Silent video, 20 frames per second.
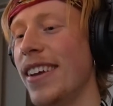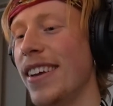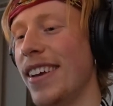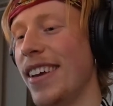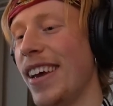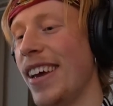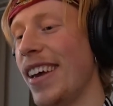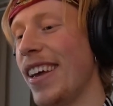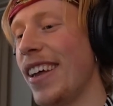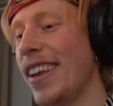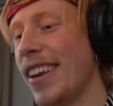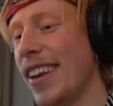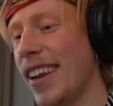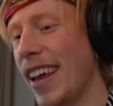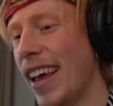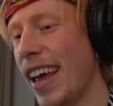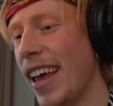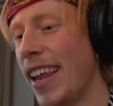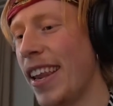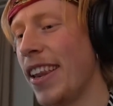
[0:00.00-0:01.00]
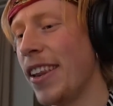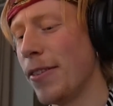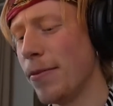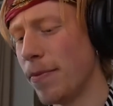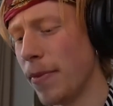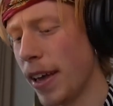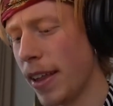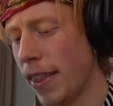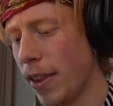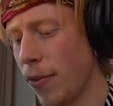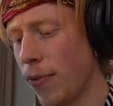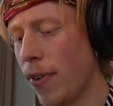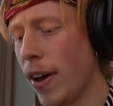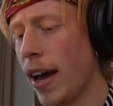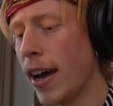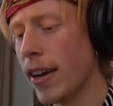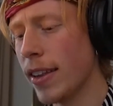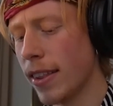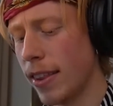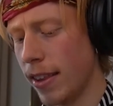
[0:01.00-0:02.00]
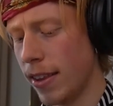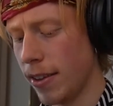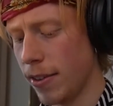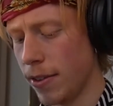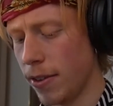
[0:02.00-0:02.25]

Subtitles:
and the fact